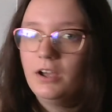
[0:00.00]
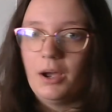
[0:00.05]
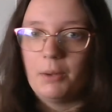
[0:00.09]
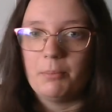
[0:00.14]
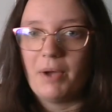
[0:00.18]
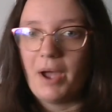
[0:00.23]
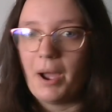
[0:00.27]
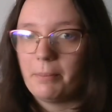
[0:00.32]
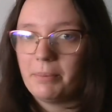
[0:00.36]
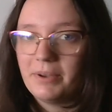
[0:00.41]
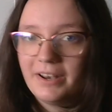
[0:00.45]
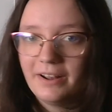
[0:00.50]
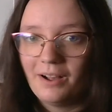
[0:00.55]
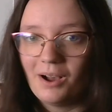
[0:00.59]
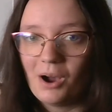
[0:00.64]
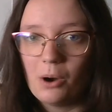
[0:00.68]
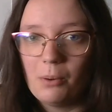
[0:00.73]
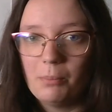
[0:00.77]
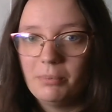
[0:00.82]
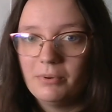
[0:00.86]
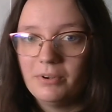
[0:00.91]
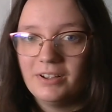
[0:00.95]
I'm happy to
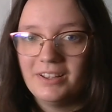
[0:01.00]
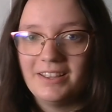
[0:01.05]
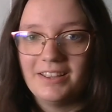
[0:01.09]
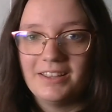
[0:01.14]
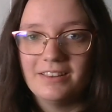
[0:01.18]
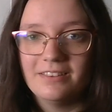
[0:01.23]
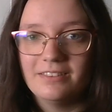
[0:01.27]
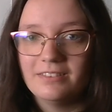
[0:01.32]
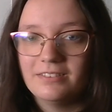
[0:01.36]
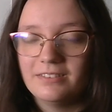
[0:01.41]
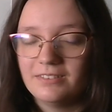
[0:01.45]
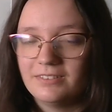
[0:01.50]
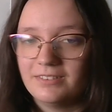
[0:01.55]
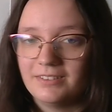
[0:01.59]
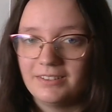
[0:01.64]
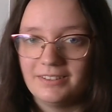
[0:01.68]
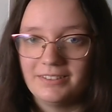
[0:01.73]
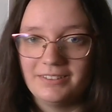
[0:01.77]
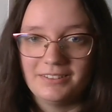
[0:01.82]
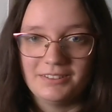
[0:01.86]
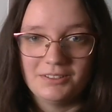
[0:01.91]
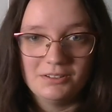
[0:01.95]
help in
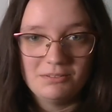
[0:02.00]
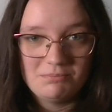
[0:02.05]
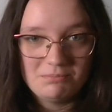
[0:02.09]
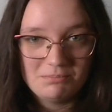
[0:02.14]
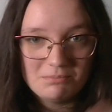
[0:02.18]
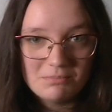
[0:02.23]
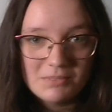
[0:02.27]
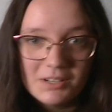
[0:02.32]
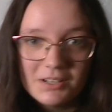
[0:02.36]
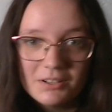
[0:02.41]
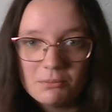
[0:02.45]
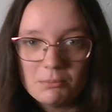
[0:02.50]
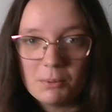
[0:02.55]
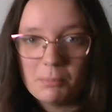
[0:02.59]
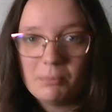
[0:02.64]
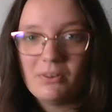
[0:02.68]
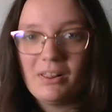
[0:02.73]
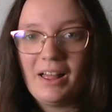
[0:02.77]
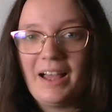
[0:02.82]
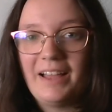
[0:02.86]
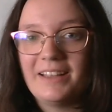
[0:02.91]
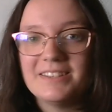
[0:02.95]
the
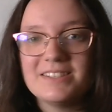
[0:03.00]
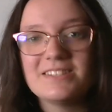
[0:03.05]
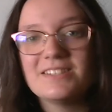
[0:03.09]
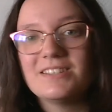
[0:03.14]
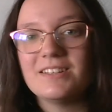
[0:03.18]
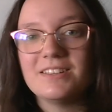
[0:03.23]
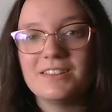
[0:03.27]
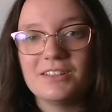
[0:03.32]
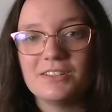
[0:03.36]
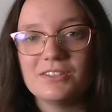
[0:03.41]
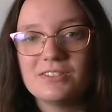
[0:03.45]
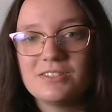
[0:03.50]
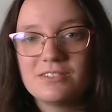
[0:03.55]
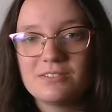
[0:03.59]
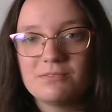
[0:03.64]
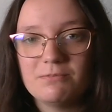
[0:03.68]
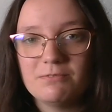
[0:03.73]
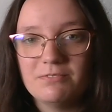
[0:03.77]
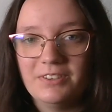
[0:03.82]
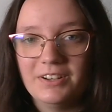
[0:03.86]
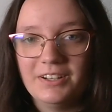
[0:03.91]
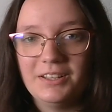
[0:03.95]
replies to this
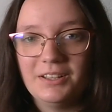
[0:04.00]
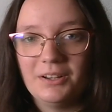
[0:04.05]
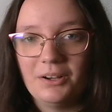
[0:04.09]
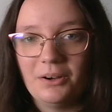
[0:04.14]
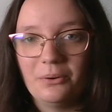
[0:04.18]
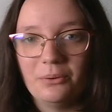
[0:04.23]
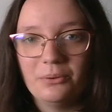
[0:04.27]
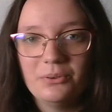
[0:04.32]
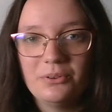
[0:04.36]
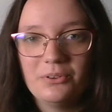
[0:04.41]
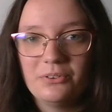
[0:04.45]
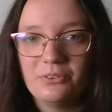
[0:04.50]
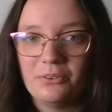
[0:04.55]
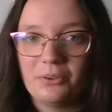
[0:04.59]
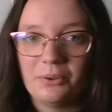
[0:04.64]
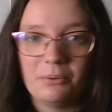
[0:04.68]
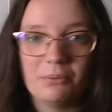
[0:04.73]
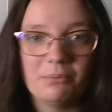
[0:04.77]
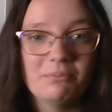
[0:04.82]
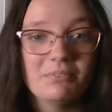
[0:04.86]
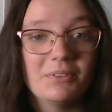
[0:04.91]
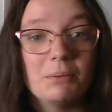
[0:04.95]
video.
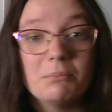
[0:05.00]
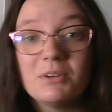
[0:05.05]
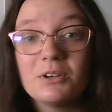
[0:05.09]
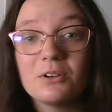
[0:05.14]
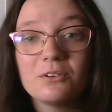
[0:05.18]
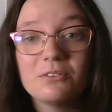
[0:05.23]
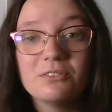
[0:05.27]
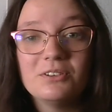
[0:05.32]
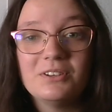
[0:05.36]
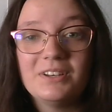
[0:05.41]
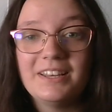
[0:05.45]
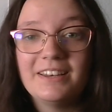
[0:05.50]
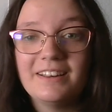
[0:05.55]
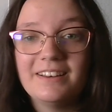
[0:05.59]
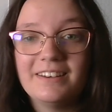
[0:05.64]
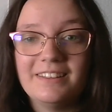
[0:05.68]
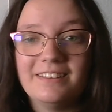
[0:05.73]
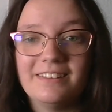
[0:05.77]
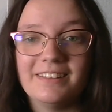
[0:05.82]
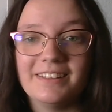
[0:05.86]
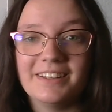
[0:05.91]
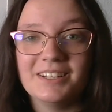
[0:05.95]
So let me know if you need
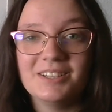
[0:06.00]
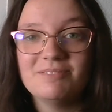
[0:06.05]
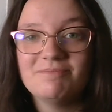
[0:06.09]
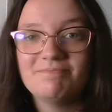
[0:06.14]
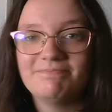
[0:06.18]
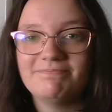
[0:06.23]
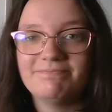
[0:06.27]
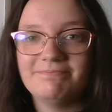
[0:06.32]
anything.